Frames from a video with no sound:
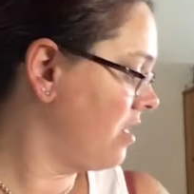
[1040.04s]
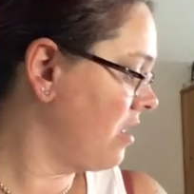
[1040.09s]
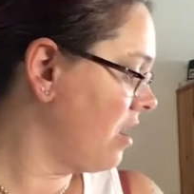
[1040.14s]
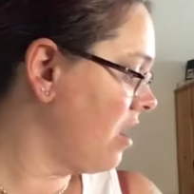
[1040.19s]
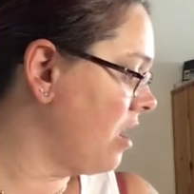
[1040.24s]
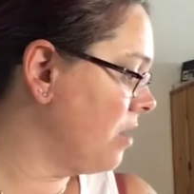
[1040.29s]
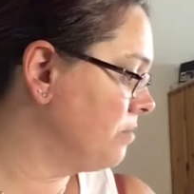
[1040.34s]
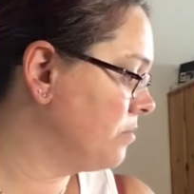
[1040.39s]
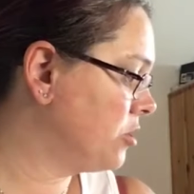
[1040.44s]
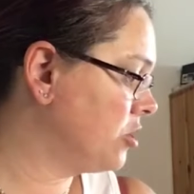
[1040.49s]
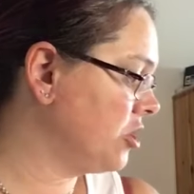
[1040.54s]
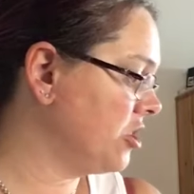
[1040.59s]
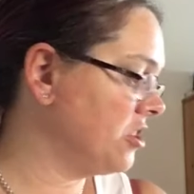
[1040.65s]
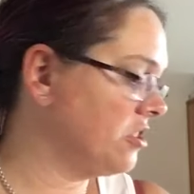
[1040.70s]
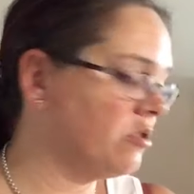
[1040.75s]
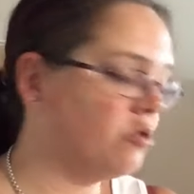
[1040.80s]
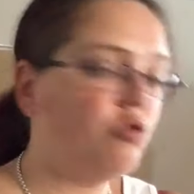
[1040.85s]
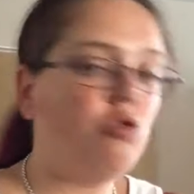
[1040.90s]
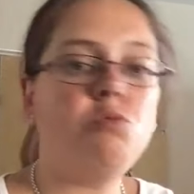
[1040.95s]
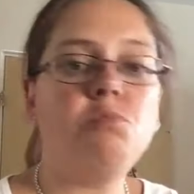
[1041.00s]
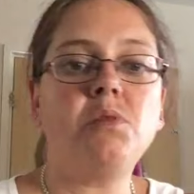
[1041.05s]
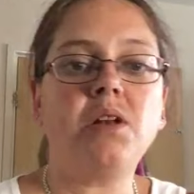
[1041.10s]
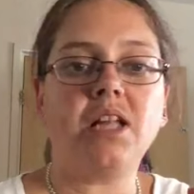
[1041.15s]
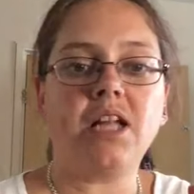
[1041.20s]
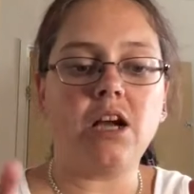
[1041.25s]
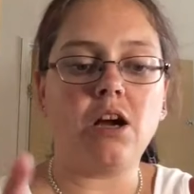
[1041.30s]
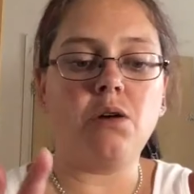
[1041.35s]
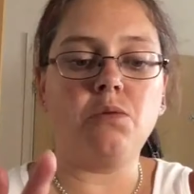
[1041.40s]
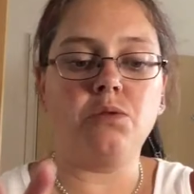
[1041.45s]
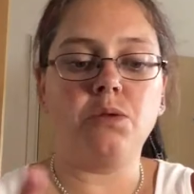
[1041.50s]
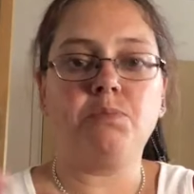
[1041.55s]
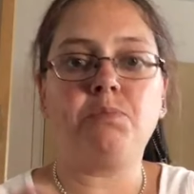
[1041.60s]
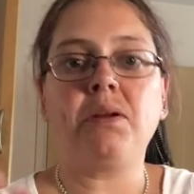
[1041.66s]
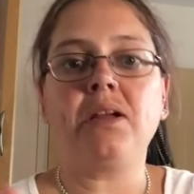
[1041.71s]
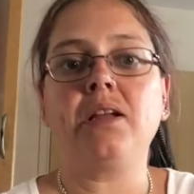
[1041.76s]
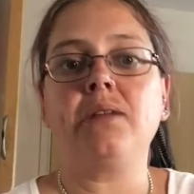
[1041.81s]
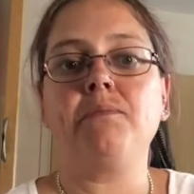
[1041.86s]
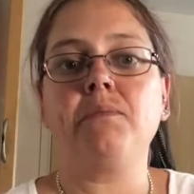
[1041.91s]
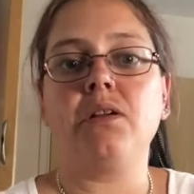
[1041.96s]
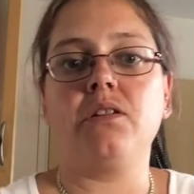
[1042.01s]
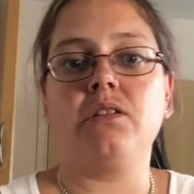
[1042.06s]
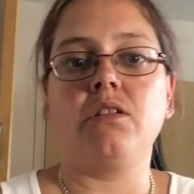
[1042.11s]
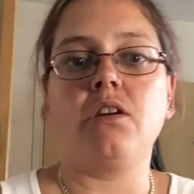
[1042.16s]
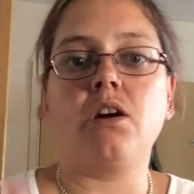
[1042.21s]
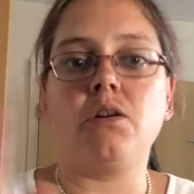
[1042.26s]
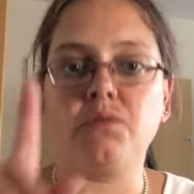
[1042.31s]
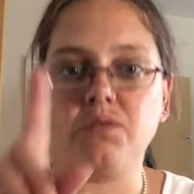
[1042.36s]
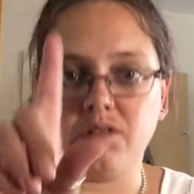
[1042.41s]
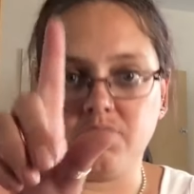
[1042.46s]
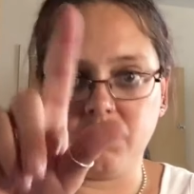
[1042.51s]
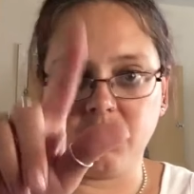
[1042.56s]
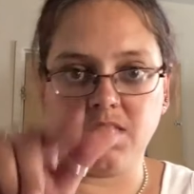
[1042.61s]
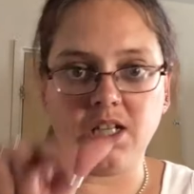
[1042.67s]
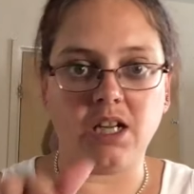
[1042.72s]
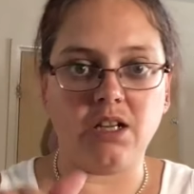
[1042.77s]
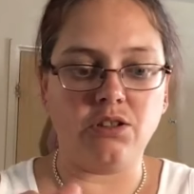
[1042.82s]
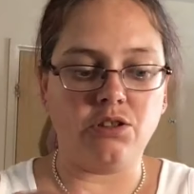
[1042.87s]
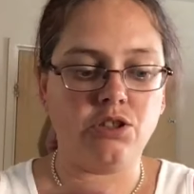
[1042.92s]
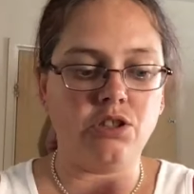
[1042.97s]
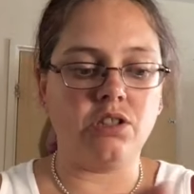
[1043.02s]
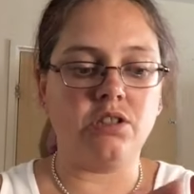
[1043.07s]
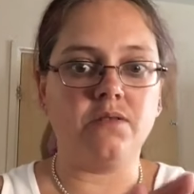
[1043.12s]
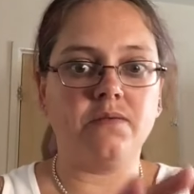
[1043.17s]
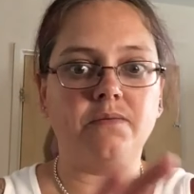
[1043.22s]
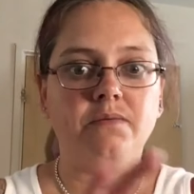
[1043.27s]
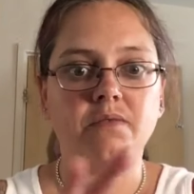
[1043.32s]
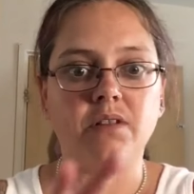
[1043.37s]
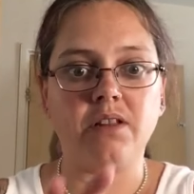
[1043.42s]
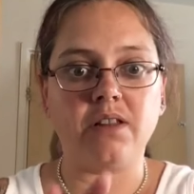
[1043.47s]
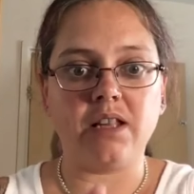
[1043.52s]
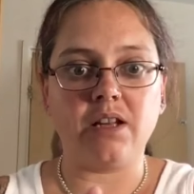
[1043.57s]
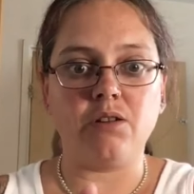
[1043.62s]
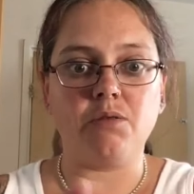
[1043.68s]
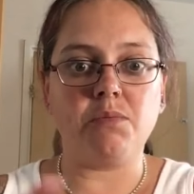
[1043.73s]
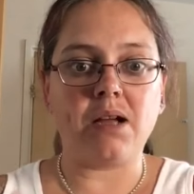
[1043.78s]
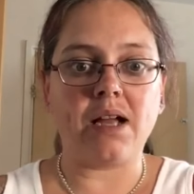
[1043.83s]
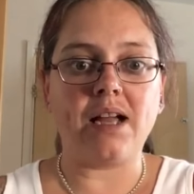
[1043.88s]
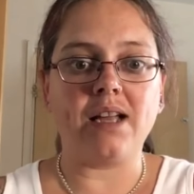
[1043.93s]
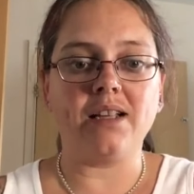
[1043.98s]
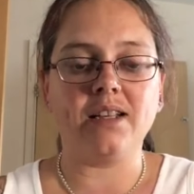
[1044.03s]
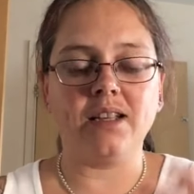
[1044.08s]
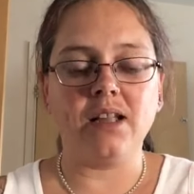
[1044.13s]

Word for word: I'm just, normally I would pigment, I would, you know, do it and then on my